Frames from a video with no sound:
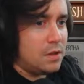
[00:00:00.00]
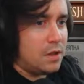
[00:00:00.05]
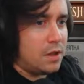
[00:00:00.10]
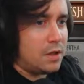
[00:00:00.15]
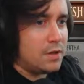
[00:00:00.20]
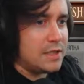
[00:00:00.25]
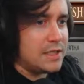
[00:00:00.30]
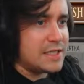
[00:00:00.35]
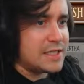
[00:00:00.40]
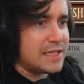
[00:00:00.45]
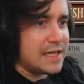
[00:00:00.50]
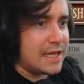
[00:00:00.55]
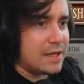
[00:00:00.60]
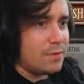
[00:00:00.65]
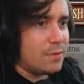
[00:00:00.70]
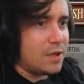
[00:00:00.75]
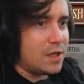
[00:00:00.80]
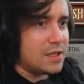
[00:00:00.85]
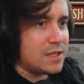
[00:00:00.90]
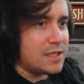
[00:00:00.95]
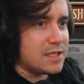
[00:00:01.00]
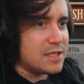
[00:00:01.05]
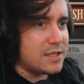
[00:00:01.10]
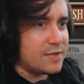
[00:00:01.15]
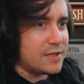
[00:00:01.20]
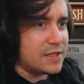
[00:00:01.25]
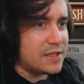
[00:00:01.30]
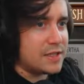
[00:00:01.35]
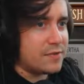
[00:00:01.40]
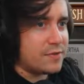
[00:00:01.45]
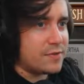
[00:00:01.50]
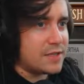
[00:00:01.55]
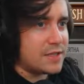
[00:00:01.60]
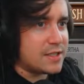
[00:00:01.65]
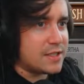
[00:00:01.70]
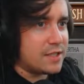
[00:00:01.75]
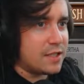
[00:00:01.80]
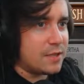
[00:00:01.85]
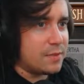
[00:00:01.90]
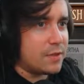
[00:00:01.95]
Are these the same ones? I think they're different this
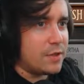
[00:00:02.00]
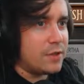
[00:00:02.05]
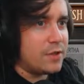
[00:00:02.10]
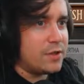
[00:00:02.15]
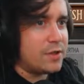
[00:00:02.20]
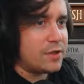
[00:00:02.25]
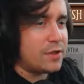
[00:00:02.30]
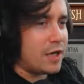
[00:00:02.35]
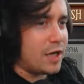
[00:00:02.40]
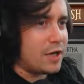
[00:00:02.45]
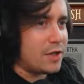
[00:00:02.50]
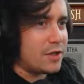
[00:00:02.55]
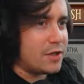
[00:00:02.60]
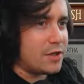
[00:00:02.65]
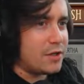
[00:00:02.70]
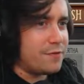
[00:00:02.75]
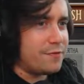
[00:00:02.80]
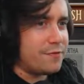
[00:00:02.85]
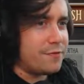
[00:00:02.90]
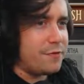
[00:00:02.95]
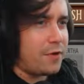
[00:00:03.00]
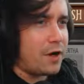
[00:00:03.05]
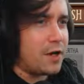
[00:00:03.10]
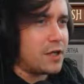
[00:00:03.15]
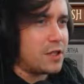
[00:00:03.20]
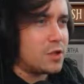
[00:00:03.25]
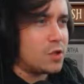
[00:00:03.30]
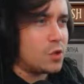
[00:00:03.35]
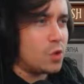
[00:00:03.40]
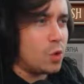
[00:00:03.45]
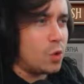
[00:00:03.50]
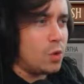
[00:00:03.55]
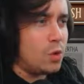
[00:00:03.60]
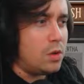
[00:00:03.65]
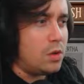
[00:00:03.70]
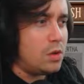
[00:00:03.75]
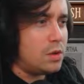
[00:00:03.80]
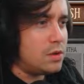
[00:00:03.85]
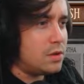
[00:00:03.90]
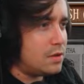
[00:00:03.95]
time. Who the hell are you? Fire
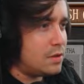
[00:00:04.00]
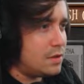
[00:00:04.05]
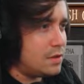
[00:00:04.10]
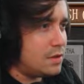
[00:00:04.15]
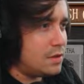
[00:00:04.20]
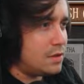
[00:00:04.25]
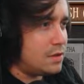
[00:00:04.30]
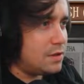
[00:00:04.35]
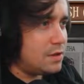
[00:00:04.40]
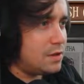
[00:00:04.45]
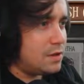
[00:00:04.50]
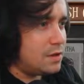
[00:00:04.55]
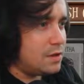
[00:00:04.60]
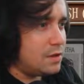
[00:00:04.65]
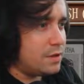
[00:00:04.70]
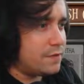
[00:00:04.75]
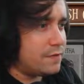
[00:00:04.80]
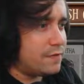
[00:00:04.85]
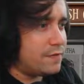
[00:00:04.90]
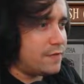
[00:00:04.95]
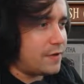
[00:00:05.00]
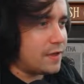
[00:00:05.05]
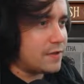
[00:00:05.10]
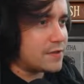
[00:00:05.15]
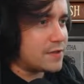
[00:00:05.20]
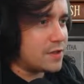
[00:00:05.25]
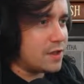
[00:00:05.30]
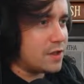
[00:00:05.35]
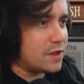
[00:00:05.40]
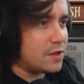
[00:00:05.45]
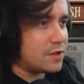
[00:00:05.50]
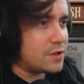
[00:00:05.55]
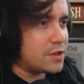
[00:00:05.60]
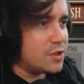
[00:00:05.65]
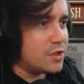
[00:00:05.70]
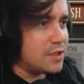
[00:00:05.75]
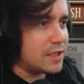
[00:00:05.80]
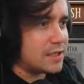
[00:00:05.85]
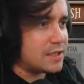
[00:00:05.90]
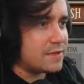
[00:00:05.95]
door? You're five star. You got
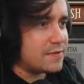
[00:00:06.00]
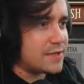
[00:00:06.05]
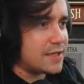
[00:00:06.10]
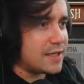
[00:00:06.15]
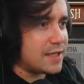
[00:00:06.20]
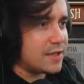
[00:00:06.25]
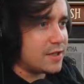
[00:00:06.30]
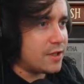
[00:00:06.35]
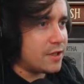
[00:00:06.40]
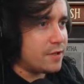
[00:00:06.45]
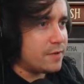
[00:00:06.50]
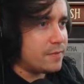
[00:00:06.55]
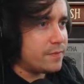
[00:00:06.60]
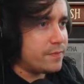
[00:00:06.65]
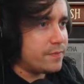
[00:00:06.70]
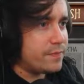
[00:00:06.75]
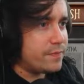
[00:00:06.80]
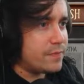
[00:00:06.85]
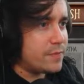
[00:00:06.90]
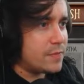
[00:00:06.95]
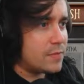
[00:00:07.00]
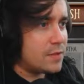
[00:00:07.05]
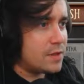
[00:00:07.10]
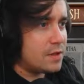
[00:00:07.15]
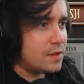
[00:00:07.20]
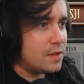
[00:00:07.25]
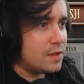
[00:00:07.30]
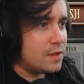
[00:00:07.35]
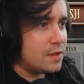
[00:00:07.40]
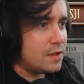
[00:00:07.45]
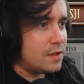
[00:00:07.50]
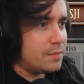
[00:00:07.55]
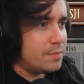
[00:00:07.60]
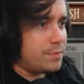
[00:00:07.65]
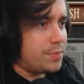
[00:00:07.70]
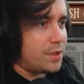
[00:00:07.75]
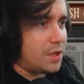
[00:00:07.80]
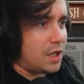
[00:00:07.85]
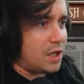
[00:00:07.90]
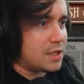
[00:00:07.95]
two negatives here, though.
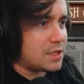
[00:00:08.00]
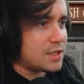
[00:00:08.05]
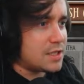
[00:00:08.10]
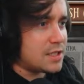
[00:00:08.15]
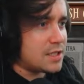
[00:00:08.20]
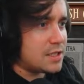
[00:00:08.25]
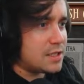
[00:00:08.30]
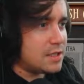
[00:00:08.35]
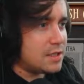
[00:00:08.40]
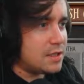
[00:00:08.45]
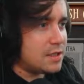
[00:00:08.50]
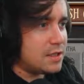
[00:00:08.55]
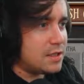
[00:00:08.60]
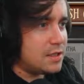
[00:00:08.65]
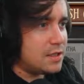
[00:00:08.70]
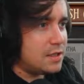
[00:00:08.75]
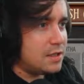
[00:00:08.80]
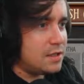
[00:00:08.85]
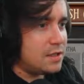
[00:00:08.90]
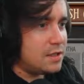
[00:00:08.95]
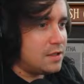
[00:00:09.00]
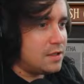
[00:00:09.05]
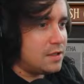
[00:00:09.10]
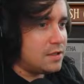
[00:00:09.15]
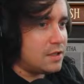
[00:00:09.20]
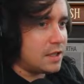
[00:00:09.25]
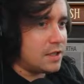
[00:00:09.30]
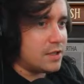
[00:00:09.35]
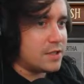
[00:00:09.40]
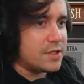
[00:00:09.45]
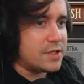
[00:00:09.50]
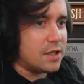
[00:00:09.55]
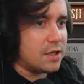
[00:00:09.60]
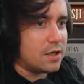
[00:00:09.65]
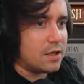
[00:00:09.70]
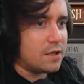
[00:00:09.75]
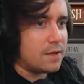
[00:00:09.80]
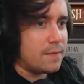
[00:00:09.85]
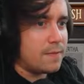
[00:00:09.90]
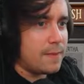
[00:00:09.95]
But, yeah, you
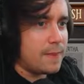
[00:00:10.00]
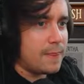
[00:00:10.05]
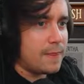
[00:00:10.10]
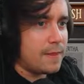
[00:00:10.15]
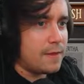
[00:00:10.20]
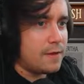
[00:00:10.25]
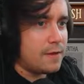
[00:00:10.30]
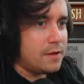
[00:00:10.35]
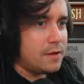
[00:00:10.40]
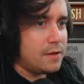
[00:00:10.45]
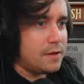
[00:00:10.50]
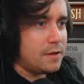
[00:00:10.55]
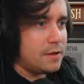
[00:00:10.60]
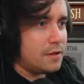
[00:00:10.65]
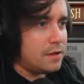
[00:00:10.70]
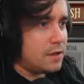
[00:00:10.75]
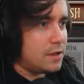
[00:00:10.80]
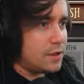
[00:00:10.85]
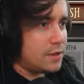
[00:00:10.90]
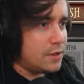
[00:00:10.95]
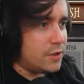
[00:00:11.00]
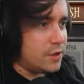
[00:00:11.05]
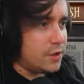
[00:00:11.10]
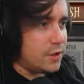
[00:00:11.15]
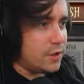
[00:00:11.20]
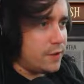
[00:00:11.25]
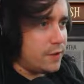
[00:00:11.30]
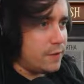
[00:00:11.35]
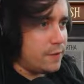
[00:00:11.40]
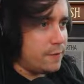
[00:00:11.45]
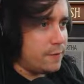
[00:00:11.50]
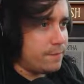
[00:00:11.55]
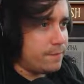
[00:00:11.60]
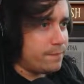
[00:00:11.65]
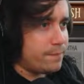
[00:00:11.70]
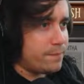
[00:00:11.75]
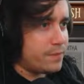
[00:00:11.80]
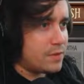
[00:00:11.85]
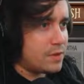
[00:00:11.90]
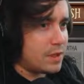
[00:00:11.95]
suck. And you...
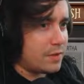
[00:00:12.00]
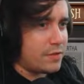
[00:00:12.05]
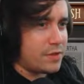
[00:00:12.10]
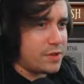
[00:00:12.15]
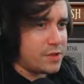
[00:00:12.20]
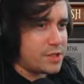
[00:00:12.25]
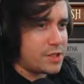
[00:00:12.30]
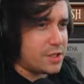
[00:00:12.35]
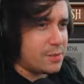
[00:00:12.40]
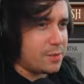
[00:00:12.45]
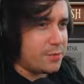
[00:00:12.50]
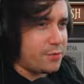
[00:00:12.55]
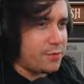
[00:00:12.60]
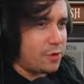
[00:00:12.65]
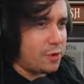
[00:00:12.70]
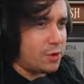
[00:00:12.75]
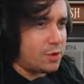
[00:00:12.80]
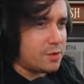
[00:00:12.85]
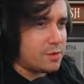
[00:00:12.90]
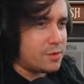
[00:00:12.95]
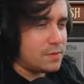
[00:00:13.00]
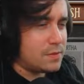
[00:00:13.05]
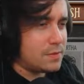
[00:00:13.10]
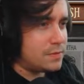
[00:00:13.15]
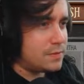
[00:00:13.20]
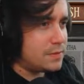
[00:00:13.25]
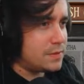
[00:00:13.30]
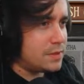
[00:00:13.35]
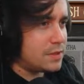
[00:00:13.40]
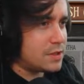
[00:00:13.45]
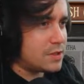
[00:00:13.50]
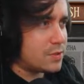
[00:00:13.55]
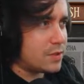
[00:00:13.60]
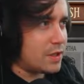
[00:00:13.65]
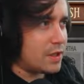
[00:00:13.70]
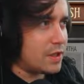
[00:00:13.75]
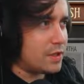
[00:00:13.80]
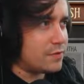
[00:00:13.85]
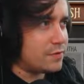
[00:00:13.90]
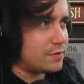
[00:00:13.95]
Have I looked at you before? That's
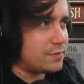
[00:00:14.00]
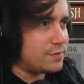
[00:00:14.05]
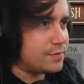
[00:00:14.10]
what I have.